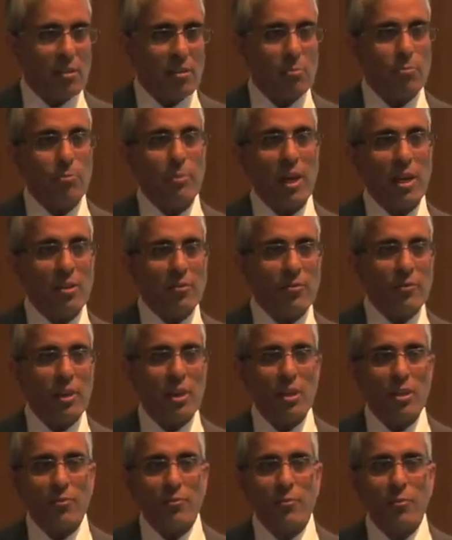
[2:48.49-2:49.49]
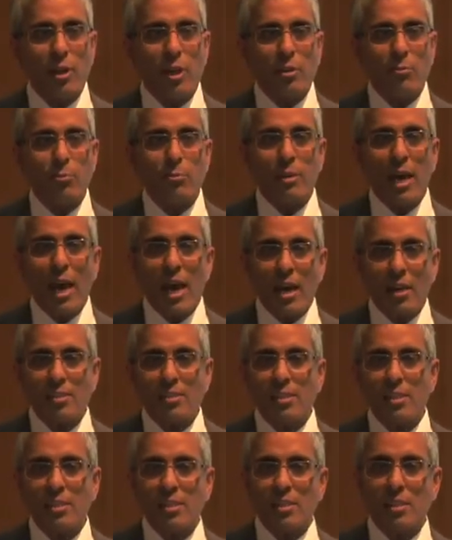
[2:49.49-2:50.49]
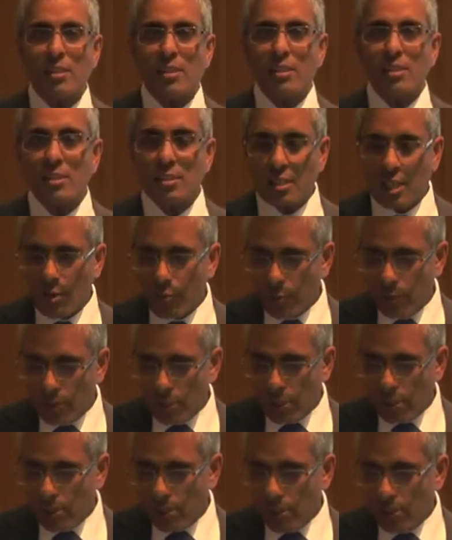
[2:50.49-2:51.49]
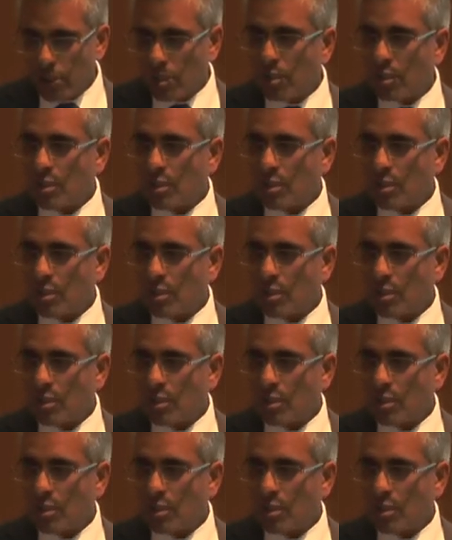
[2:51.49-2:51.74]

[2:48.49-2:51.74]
They're benefiting from access to the discoveries,